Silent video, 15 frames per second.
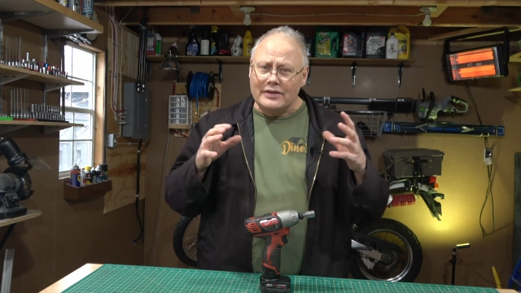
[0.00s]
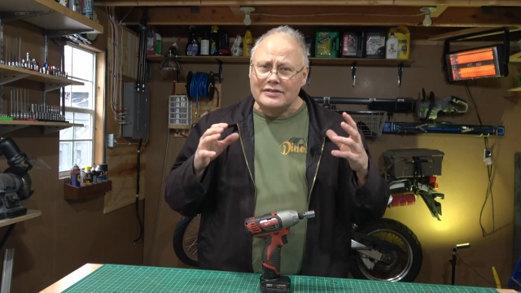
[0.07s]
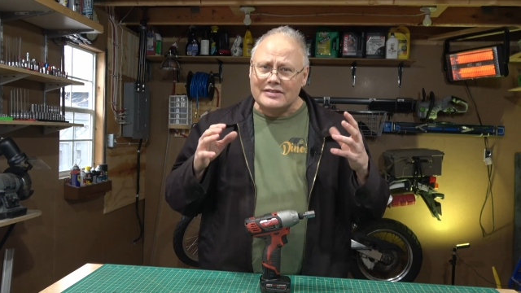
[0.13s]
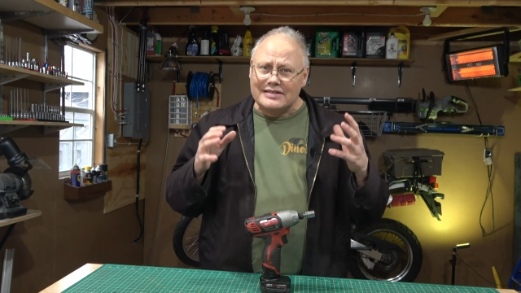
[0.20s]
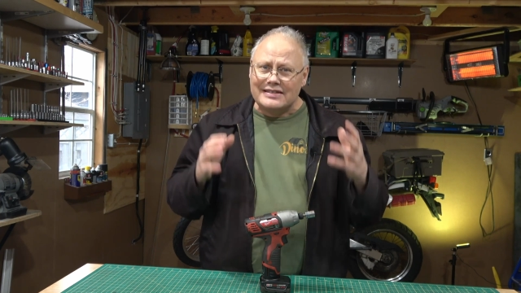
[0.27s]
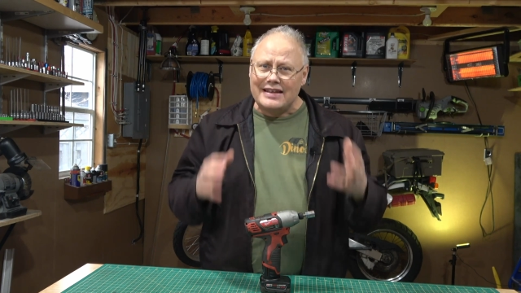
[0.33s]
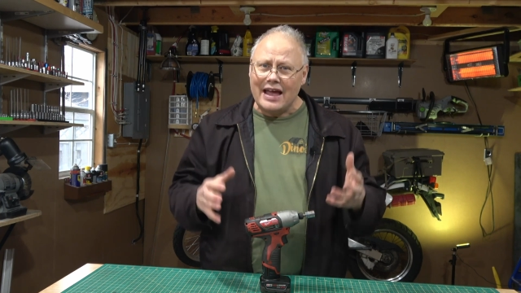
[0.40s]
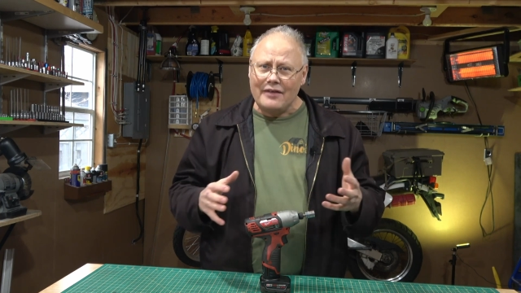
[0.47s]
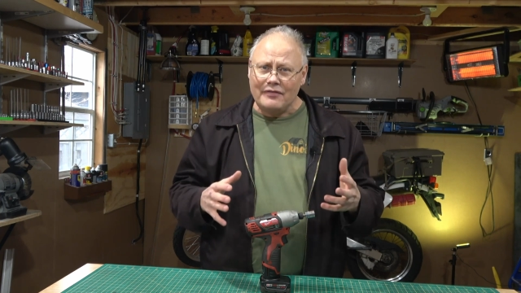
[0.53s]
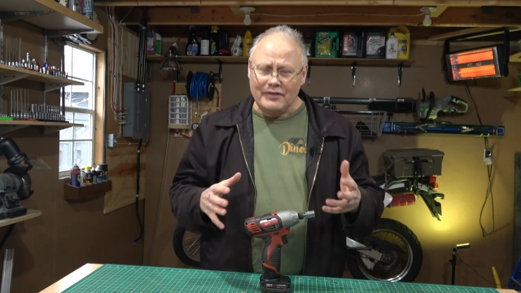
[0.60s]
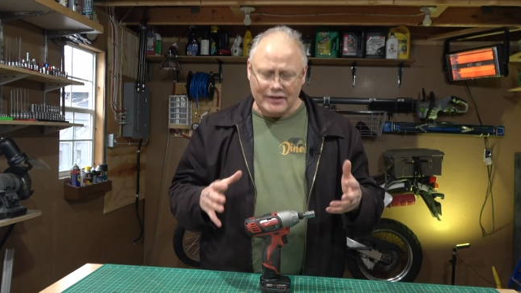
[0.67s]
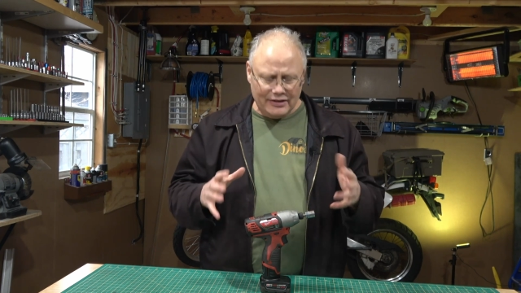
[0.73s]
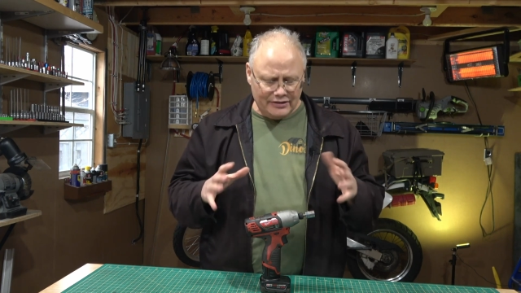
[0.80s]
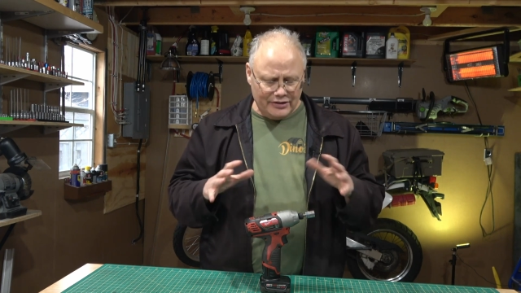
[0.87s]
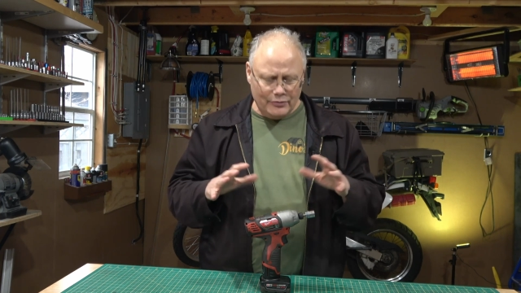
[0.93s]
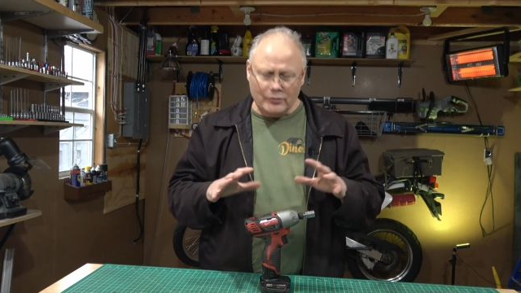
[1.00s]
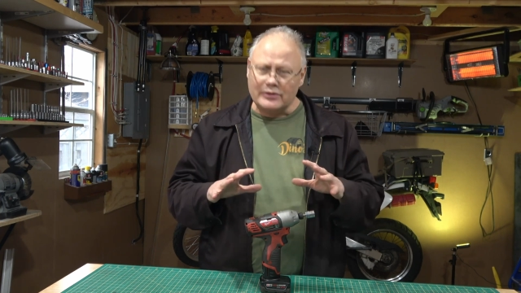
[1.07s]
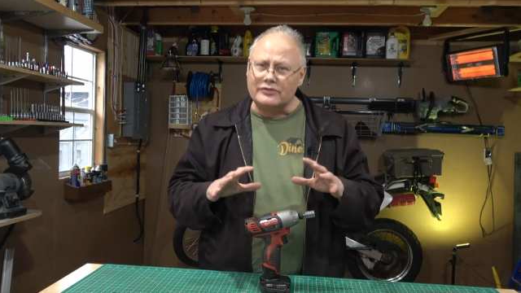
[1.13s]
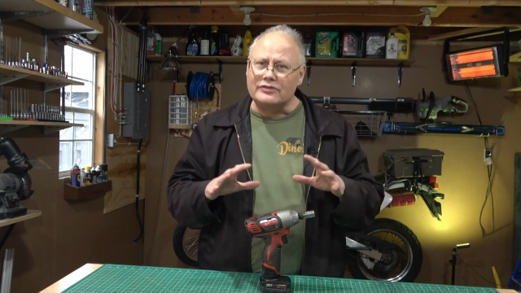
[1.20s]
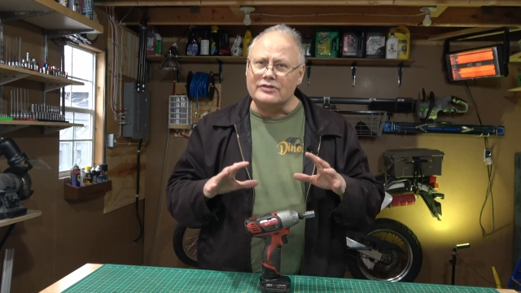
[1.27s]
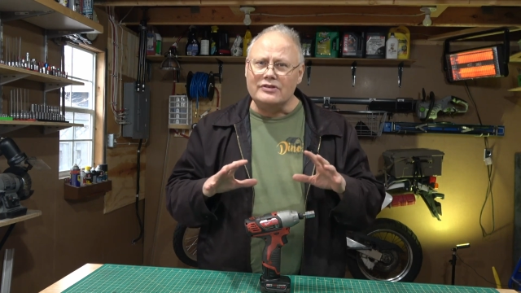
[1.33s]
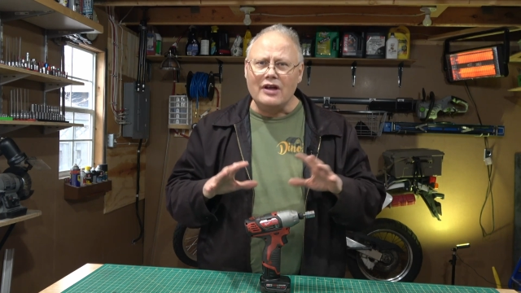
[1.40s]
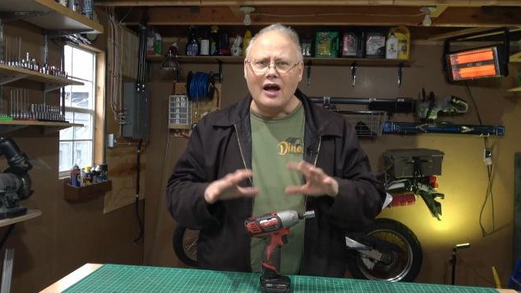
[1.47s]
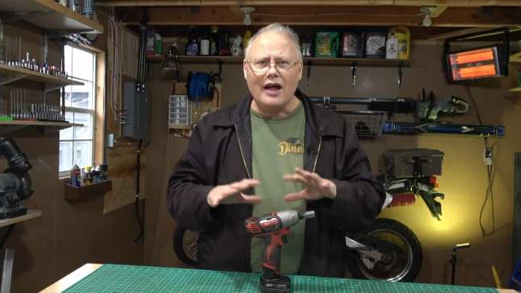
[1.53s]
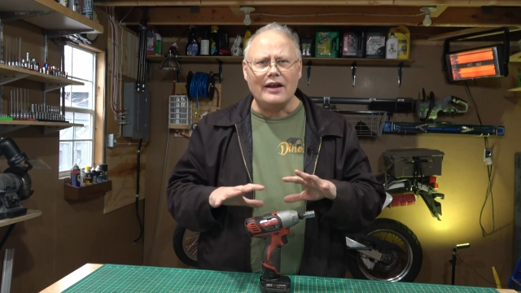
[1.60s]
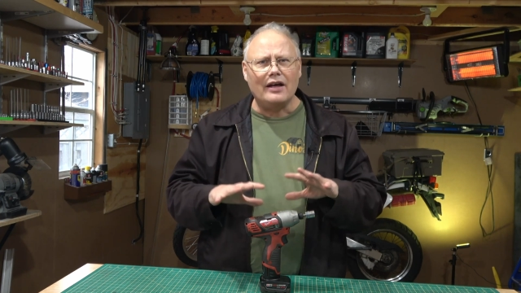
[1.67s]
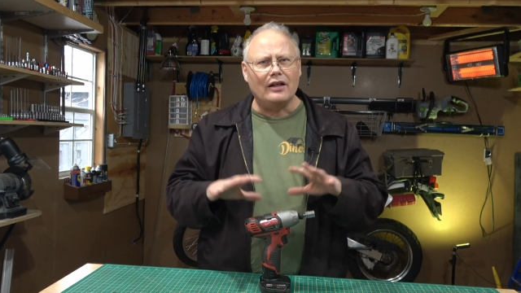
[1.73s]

this definitely was not